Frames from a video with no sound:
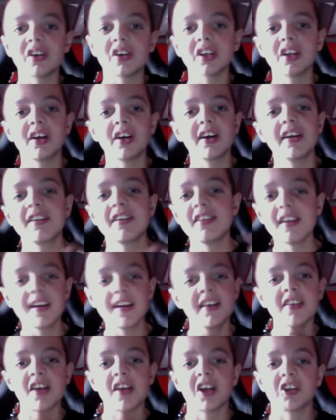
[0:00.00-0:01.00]
guys,
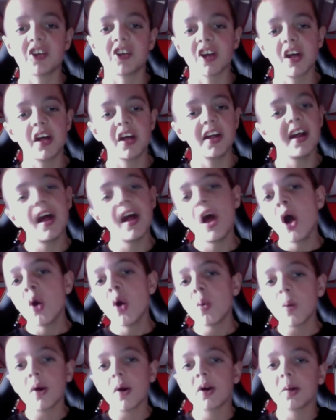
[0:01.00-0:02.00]
it is Ashley here.
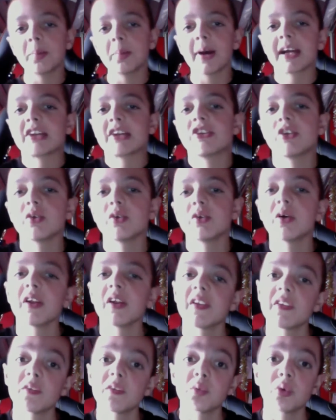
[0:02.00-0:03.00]
Welcome back to
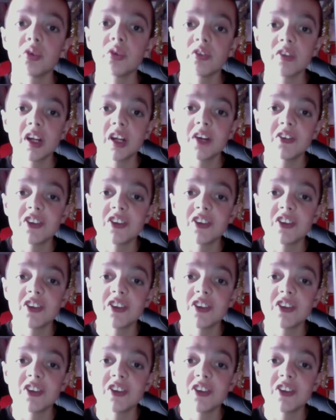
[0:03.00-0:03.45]
another Wolves video.